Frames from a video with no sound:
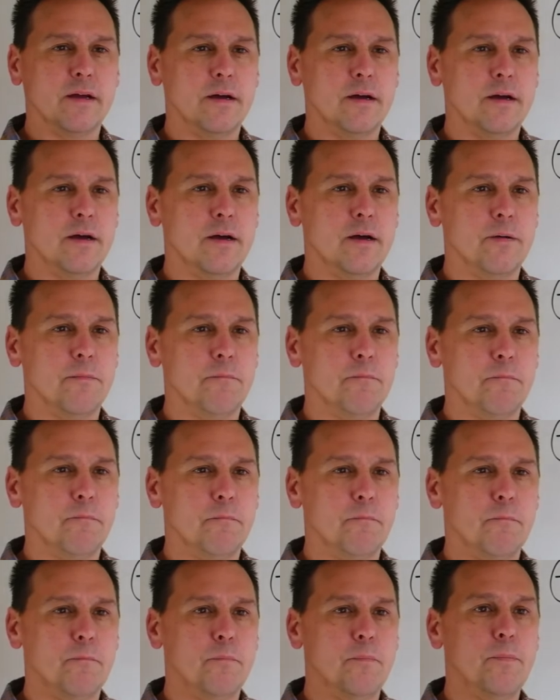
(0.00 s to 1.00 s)
Um,
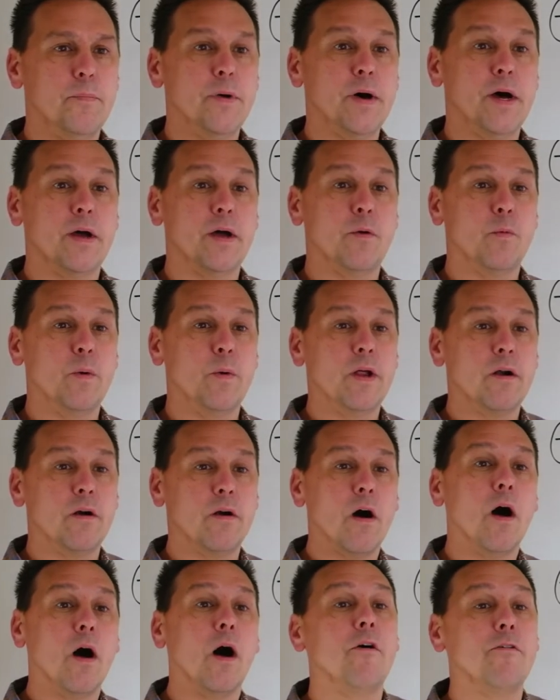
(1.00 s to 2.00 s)
but we are
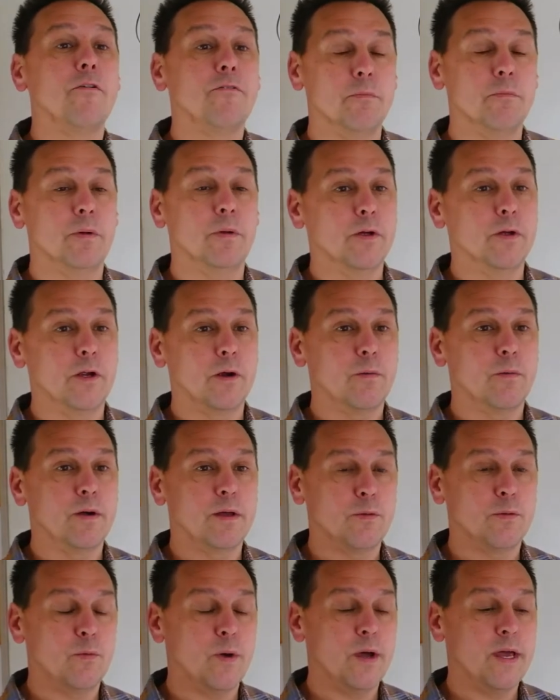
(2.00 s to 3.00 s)
all familiar
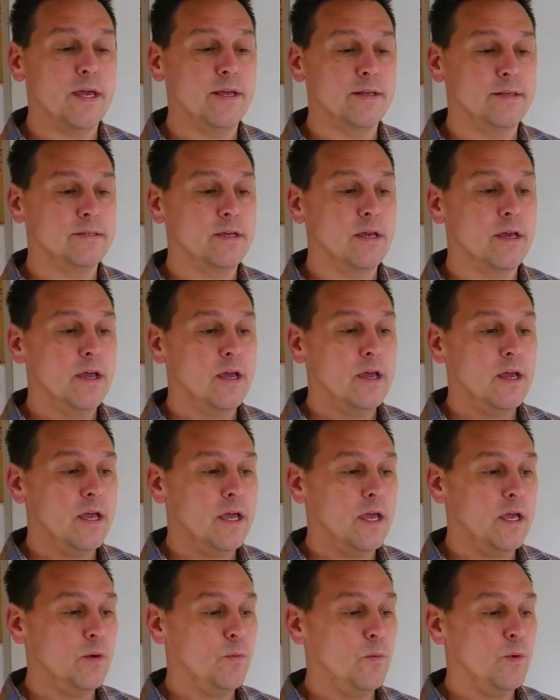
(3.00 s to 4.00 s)
with ways
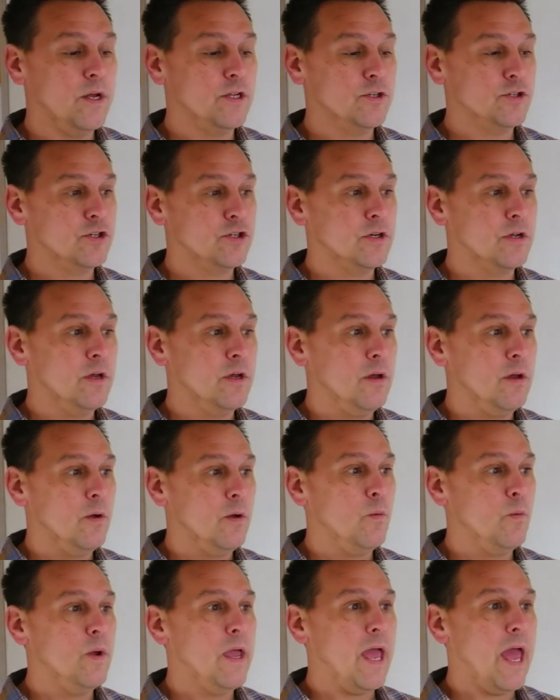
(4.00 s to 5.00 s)
in which
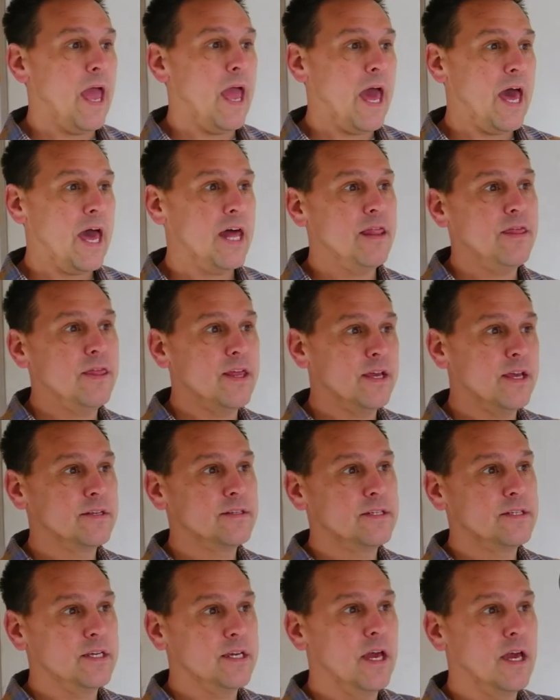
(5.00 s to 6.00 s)
we add things
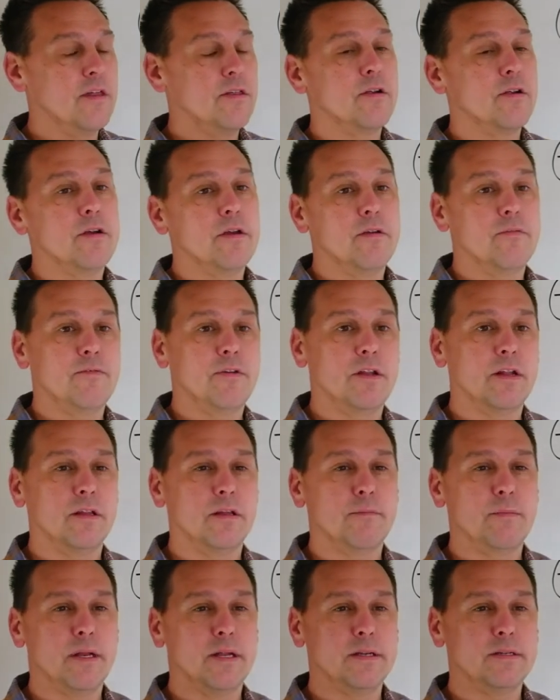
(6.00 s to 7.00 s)
together infinitely
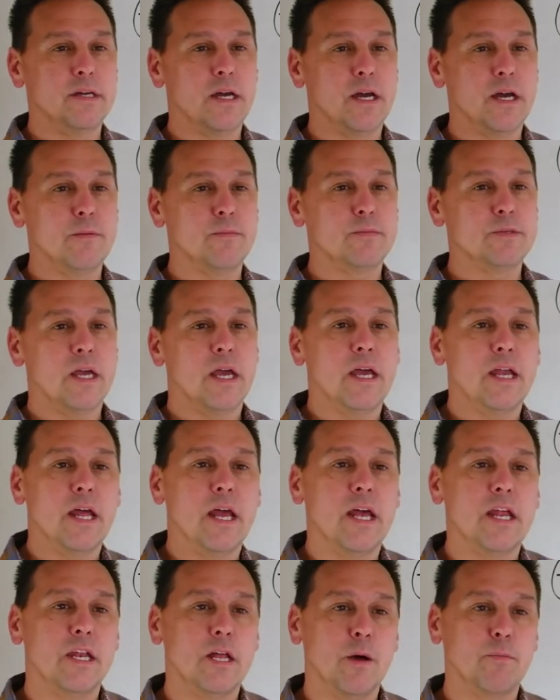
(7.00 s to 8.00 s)
many times and
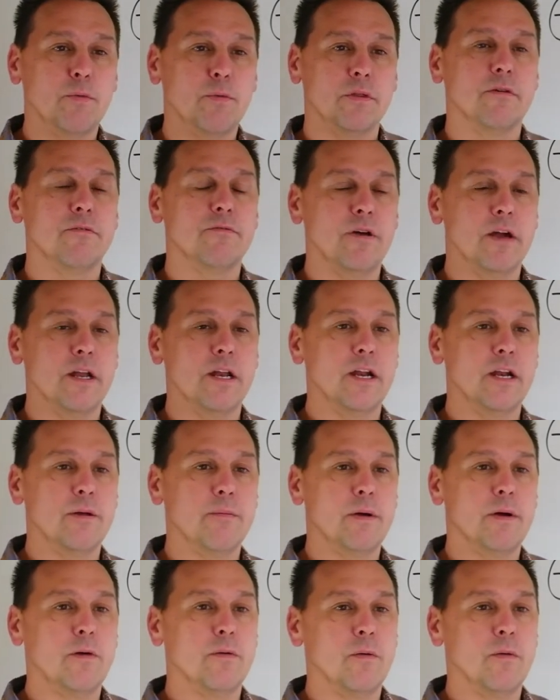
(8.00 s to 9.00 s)
end up with a finite
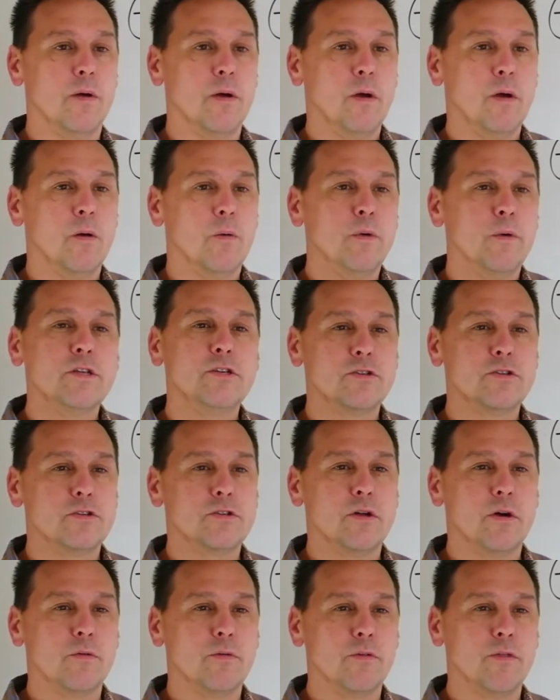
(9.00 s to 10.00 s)
amount. We just
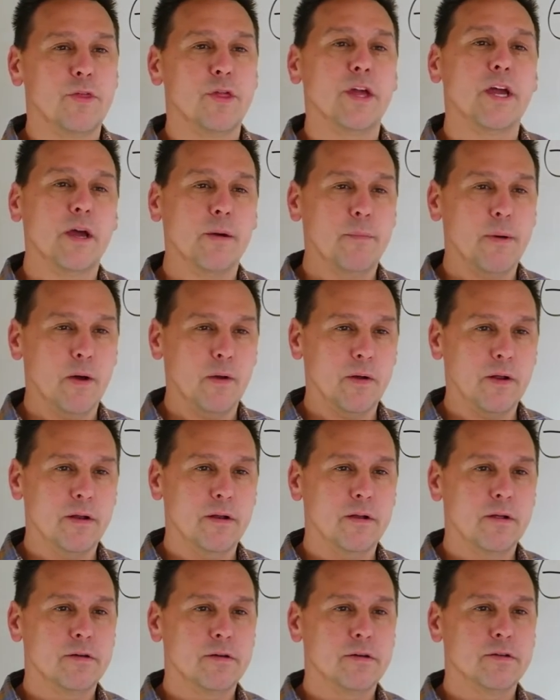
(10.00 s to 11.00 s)
don't think about it.
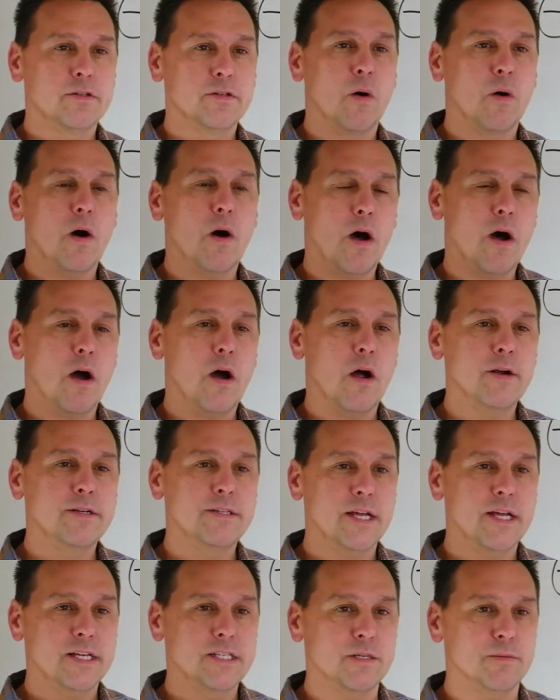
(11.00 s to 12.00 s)
So our
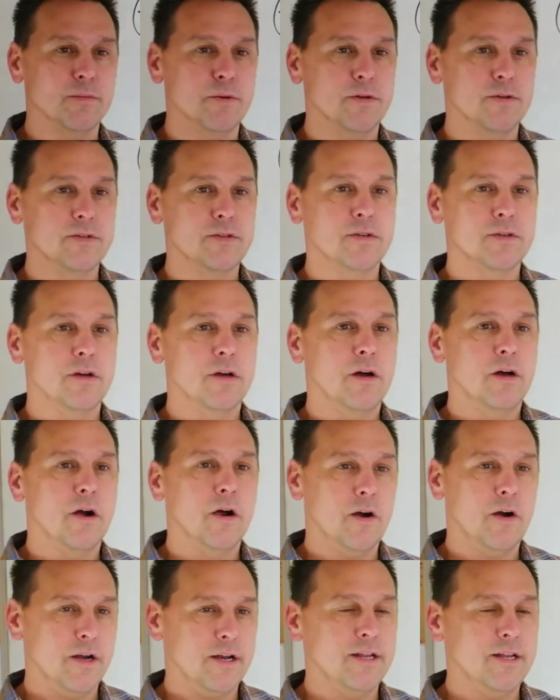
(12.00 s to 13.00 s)
decimals
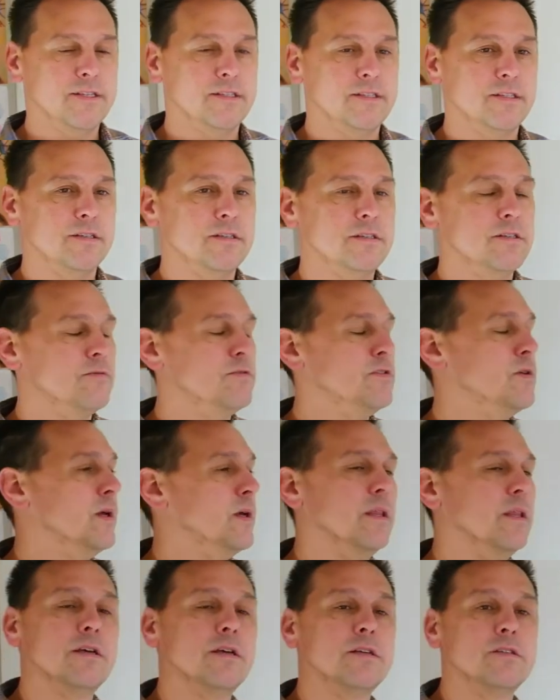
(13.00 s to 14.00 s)
are an instance of
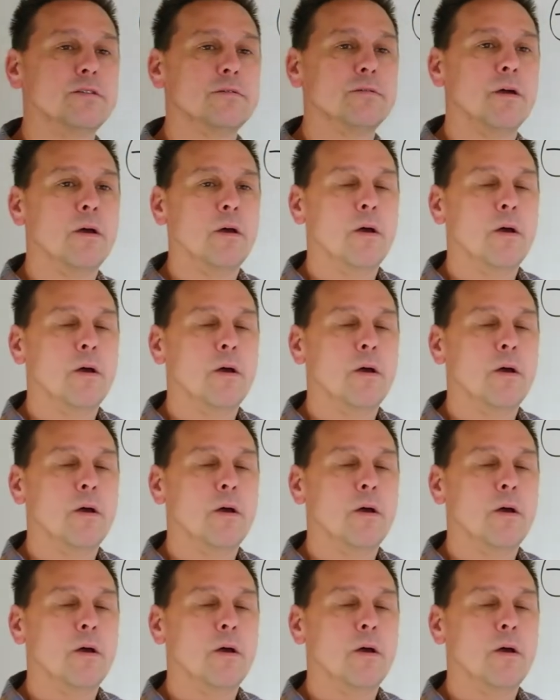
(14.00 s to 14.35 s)
doing this.